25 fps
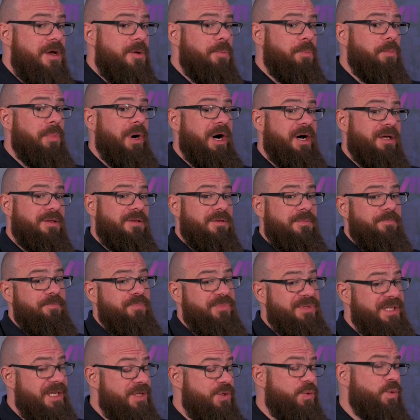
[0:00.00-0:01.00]
But
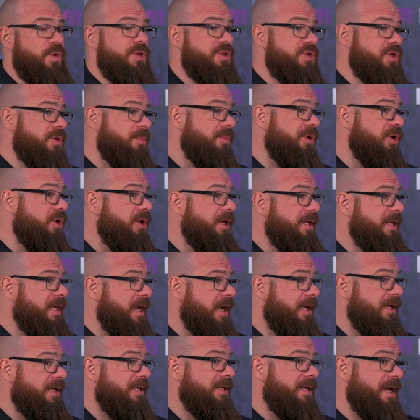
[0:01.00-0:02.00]
this was
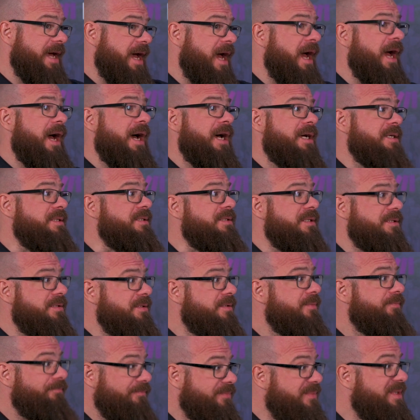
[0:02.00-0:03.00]
communicated as
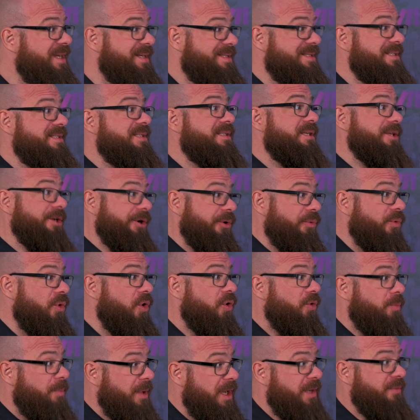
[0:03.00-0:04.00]
this is in the
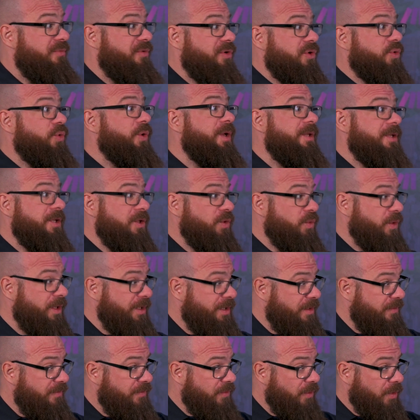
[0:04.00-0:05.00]
roadmap for
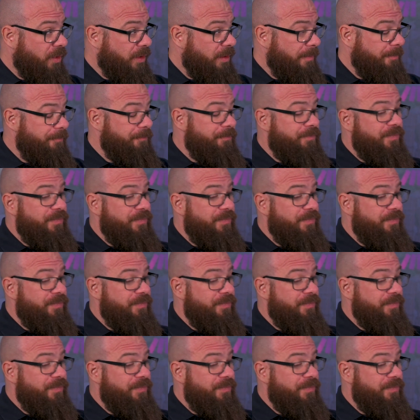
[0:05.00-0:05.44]
2024.